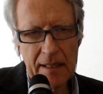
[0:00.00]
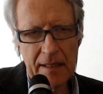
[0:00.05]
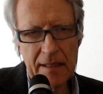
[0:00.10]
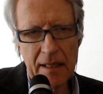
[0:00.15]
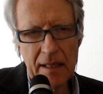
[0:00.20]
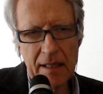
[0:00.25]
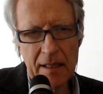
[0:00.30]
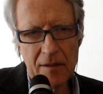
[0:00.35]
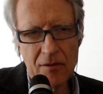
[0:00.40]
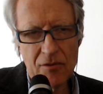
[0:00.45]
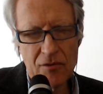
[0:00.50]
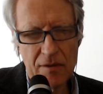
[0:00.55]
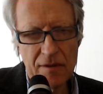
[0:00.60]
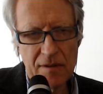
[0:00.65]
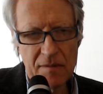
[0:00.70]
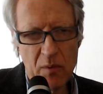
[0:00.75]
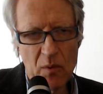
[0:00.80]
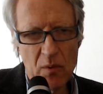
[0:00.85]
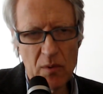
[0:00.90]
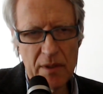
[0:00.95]
They
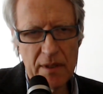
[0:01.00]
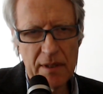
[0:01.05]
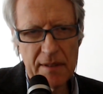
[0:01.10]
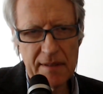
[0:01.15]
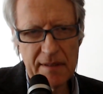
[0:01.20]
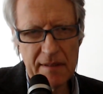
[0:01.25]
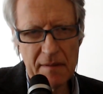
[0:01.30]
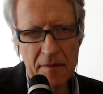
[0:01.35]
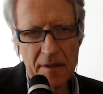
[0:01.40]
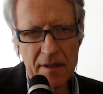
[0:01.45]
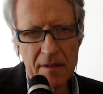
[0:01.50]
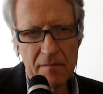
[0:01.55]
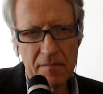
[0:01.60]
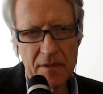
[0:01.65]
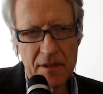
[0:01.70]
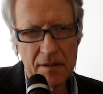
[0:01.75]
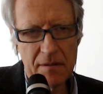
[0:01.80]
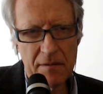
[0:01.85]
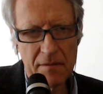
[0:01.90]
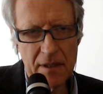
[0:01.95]
transported some of
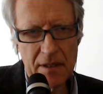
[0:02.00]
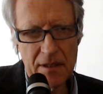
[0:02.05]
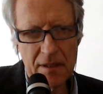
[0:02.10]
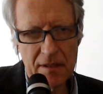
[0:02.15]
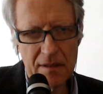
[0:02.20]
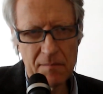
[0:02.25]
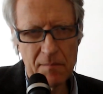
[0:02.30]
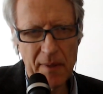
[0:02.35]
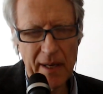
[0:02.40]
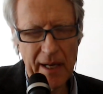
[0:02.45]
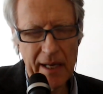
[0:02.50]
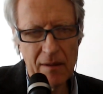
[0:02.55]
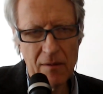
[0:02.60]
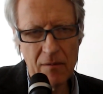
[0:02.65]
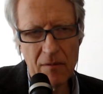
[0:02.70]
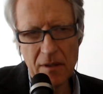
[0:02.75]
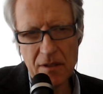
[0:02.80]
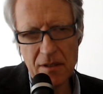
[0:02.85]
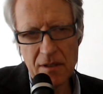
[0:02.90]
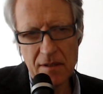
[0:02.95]
them to Richards
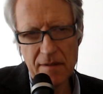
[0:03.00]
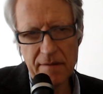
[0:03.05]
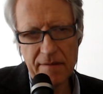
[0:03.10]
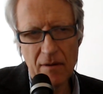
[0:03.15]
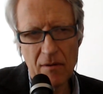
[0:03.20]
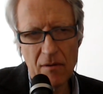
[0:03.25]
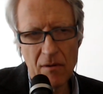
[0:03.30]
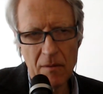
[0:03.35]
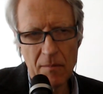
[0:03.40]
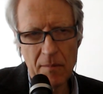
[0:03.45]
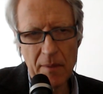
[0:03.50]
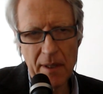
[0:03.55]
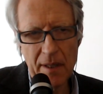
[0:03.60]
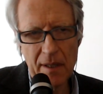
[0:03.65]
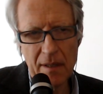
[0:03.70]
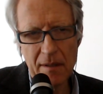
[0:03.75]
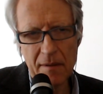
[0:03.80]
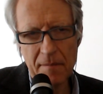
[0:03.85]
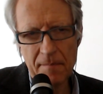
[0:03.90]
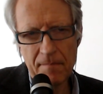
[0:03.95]
Bay, which is a
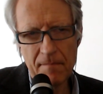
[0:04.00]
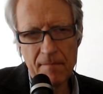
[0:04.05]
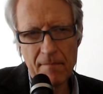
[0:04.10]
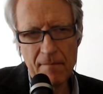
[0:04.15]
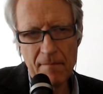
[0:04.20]
harbor